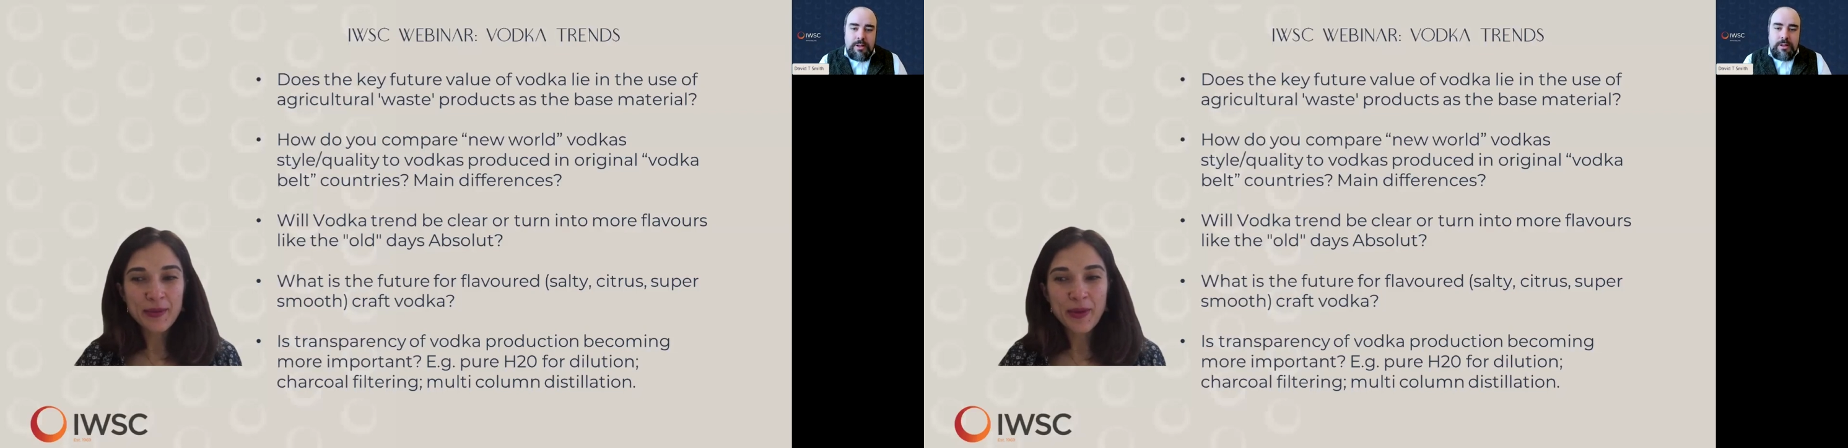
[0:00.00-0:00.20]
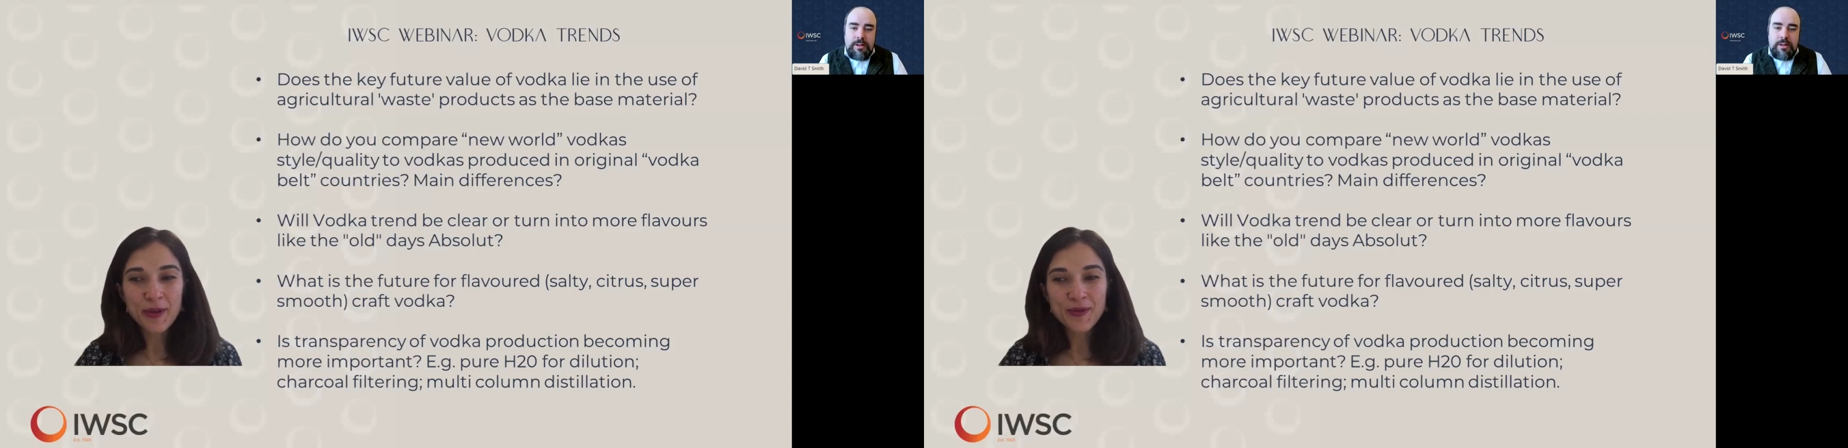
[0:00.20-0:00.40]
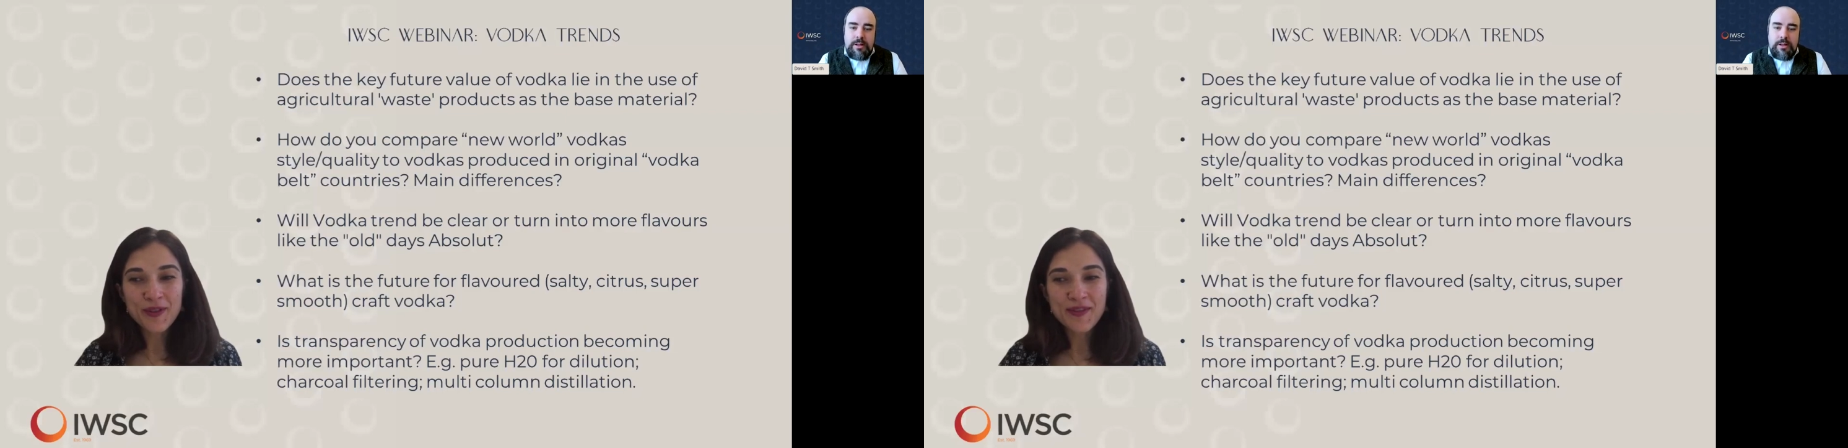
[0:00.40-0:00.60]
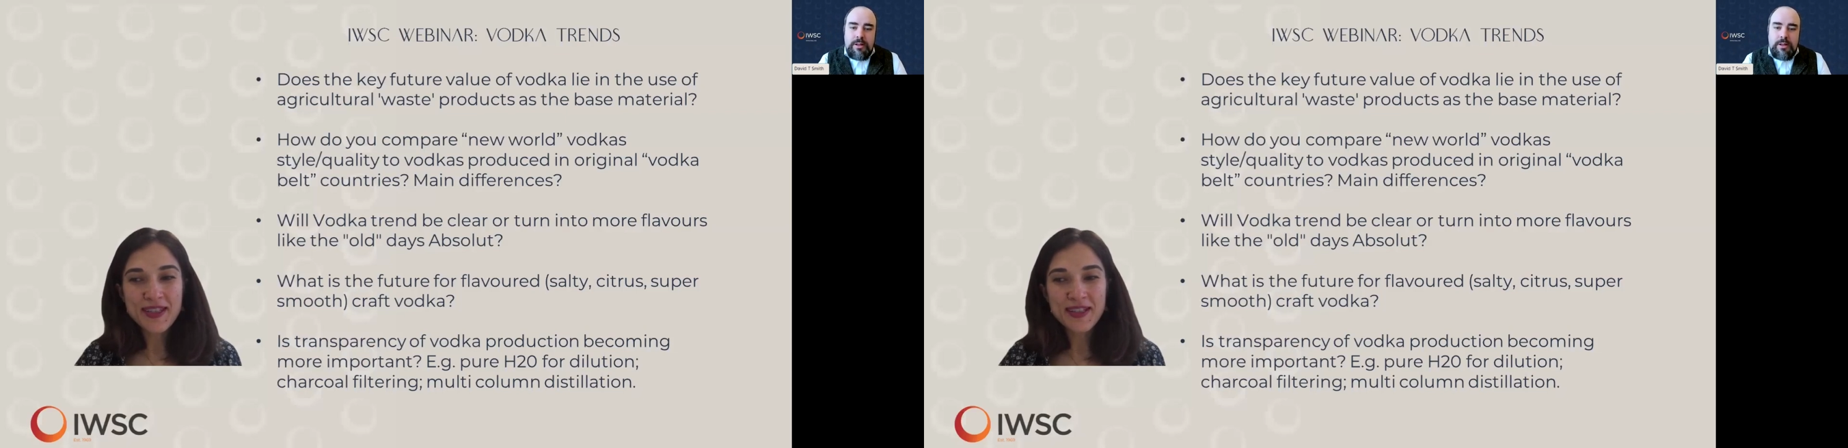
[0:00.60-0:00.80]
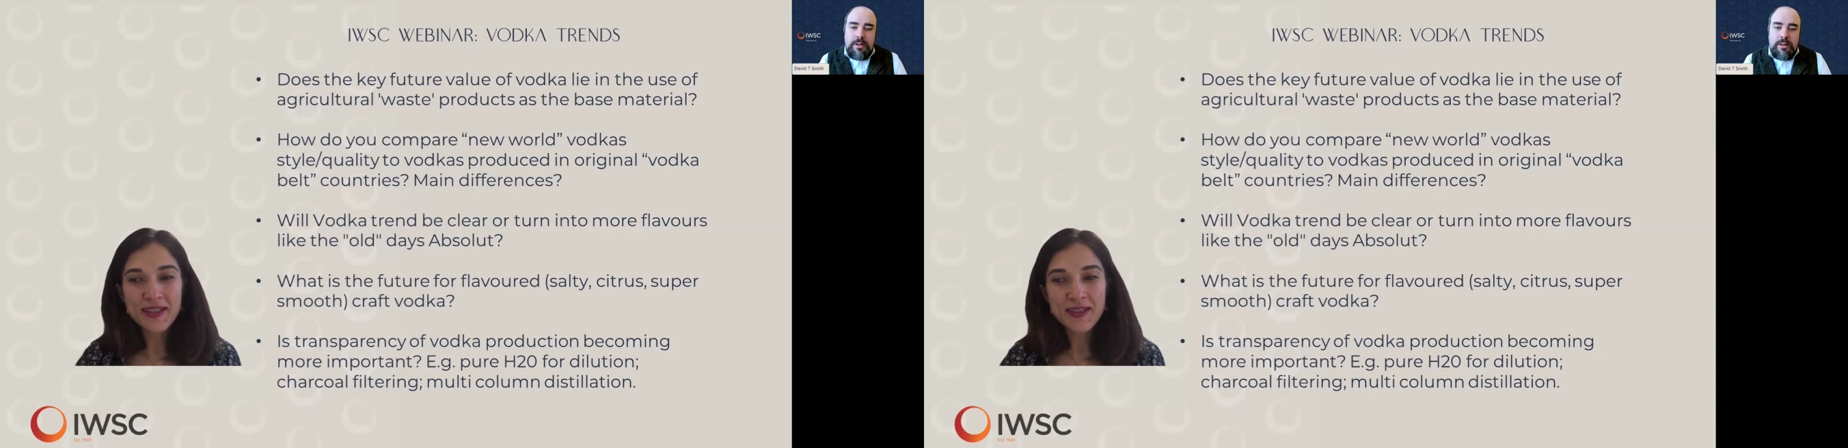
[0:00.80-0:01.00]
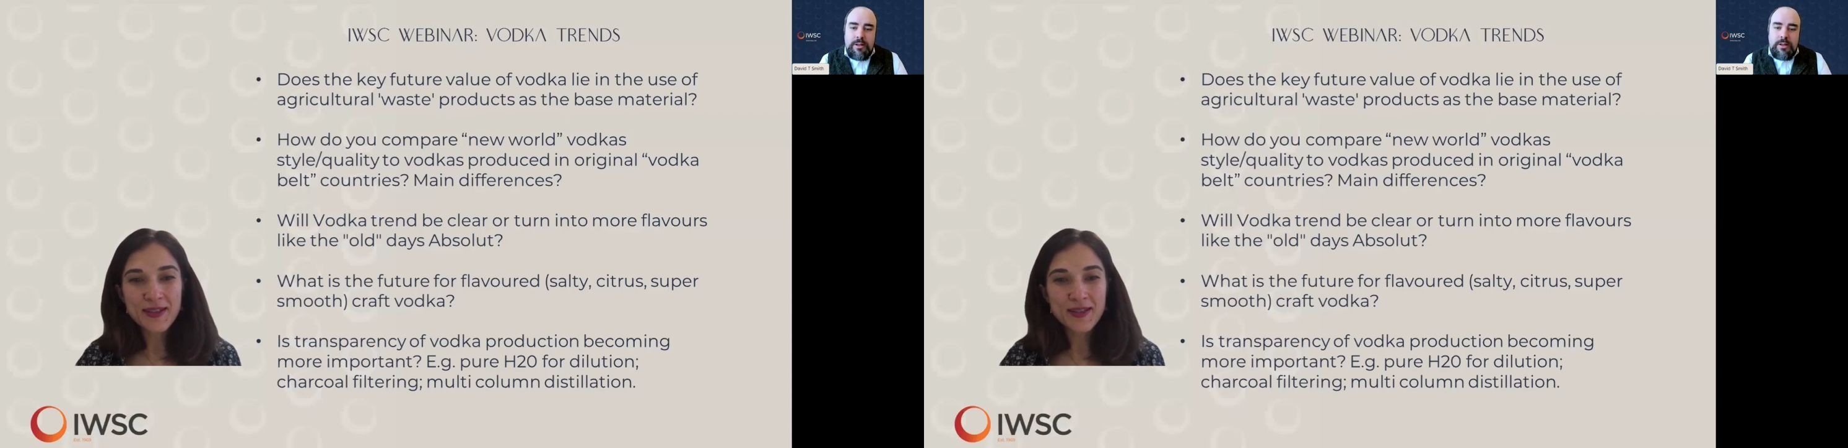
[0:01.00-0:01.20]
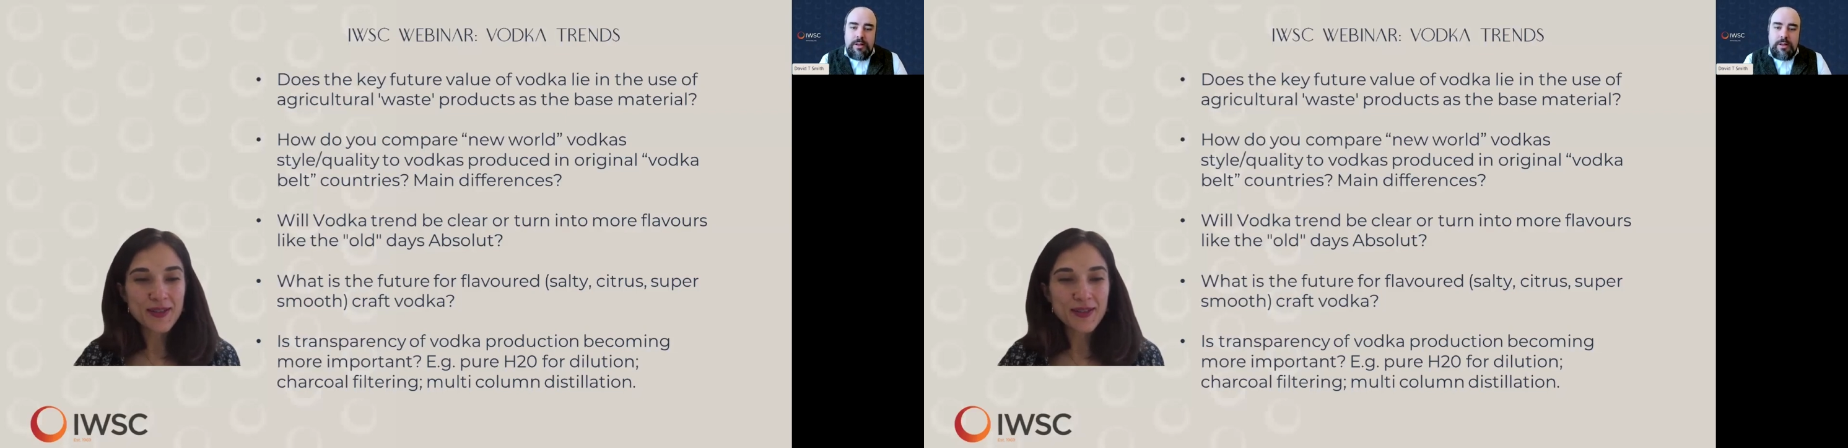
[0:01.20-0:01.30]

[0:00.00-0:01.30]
and about 15